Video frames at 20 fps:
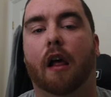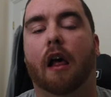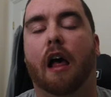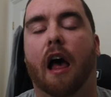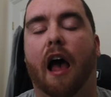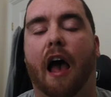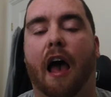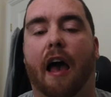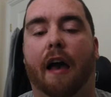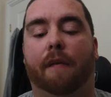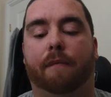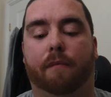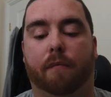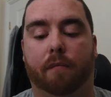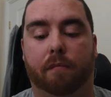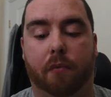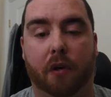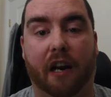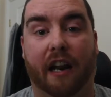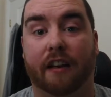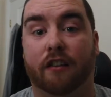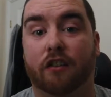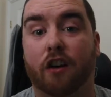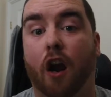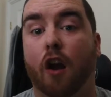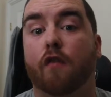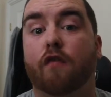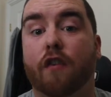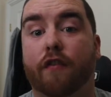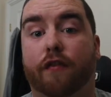But there's no
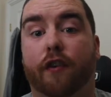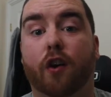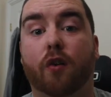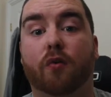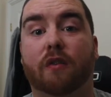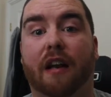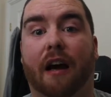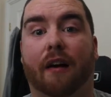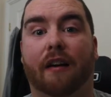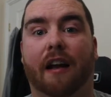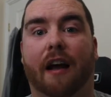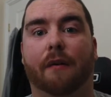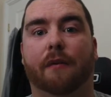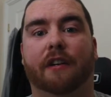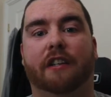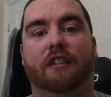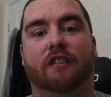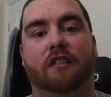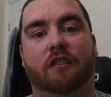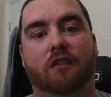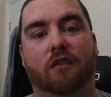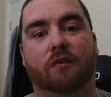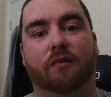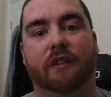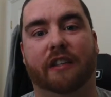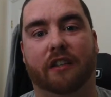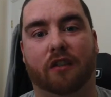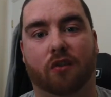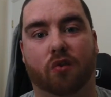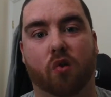reviews out there
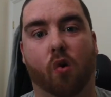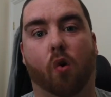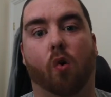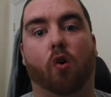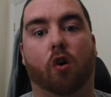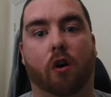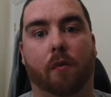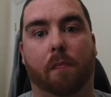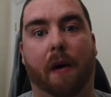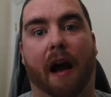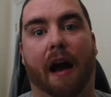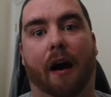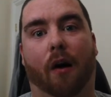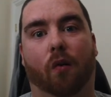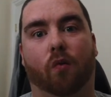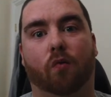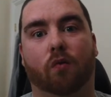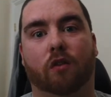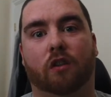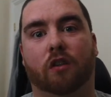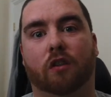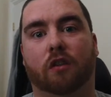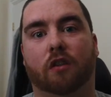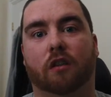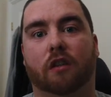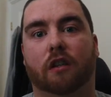which talk about